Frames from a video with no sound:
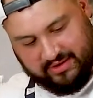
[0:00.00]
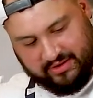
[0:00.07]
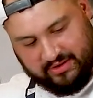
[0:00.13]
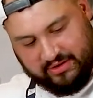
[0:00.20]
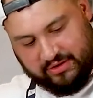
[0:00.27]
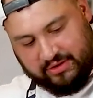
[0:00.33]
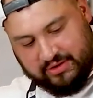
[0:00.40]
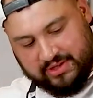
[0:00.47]

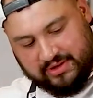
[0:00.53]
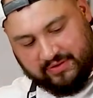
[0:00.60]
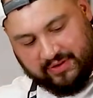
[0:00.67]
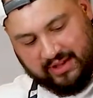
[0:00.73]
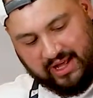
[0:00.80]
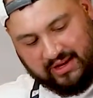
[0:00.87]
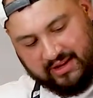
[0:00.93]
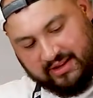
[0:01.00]
You can use this for
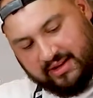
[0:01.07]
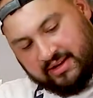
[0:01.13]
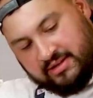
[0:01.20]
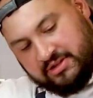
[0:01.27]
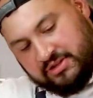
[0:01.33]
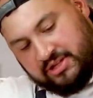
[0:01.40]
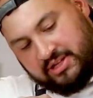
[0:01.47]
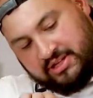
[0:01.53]
a lot of
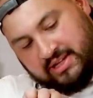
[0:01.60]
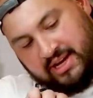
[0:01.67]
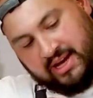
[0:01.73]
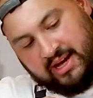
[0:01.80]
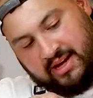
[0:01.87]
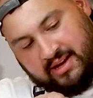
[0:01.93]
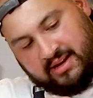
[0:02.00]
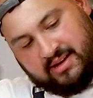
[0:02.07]
things.
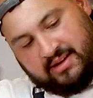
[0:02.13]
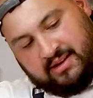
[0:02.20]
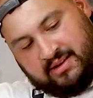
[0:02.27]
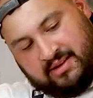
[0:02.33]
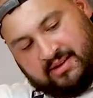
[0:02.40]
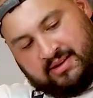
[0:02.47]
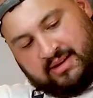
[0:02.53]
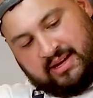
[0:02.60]
Cheesecake,
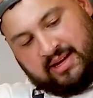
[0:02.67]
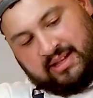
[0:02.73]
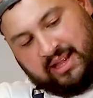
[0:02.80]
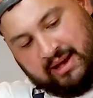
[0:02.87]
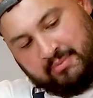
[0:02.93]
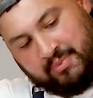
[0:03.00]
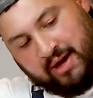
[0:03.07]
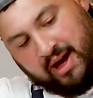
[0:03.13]
key
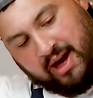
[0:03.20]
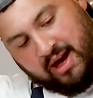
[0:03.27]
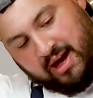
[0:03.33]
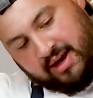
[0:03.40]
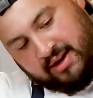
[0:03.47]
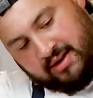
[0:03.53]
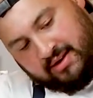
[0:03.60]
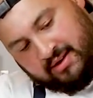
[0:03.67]
lime
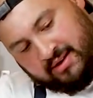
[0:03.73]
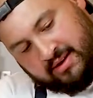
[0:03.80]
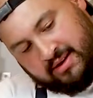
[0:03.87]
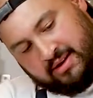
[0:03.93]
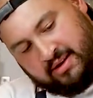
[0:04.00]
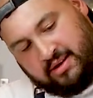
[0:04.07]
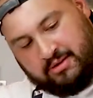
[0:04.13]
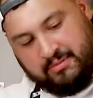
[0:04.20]
pie.
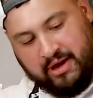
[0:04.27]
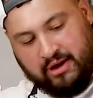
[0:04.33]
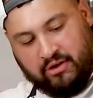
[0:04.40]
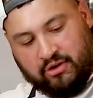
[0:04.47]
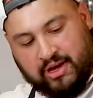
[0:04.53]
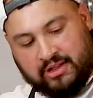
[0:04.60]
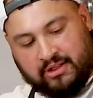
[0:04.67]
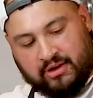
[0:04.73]
You make
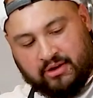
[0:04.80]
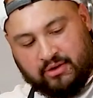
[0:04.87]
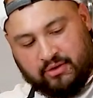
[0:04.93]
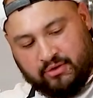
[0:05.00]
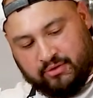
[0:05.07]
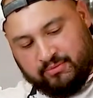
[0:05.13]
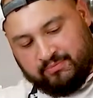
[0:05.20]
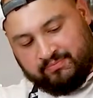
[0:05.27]
coquita at
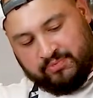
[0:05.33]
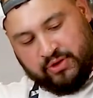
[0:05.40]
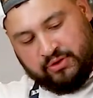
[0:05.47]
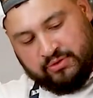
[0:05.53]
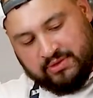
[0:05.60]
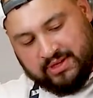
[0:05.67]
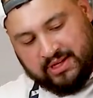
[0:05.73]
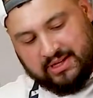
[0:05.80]
home.
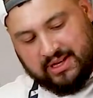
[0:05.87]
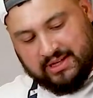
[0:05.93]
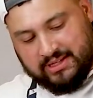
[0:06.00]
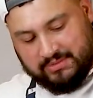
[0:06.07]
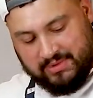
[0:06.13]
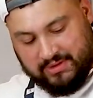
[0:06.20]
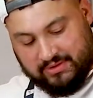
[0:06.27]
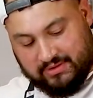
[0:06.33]
You use
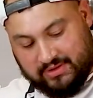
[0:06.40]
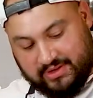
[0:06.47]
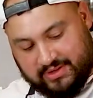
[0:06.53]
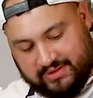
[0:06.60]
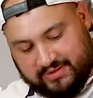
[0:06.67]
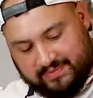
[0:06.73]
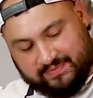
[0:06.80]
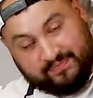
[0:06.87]
condensed milk.
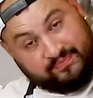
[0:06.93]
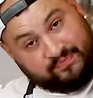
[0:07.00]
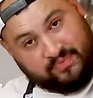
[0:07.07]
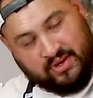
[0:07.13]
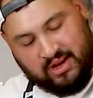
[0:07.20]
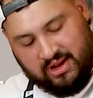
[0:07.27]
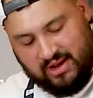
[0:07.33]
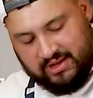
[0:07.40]

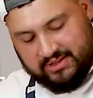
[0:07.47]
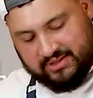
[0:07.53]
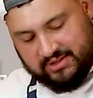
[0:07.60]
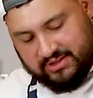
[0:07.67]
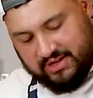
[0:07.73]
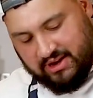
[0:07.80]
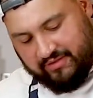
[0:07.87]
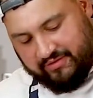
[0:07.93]
It's
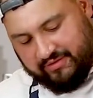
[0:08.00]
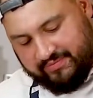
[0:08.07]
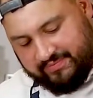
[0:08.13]
good stuff.